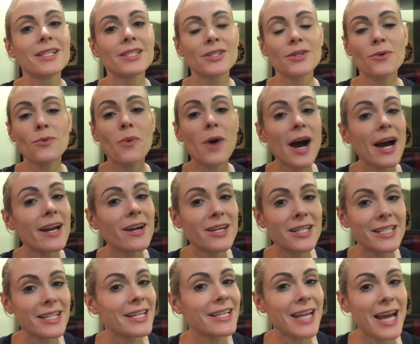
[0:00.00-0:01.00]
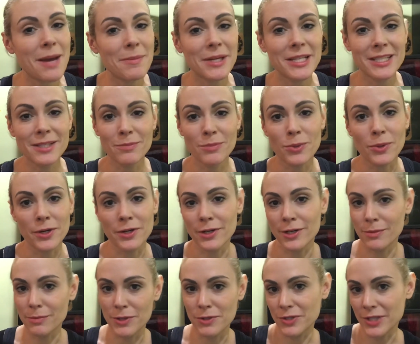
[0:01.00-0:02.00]
So why are dynamics important
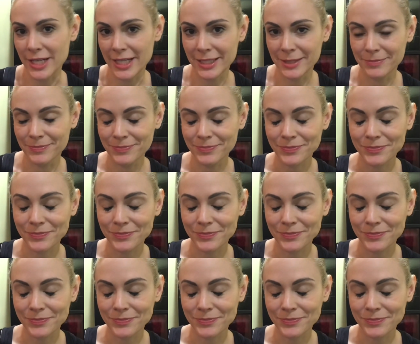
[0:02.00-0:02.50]
in music?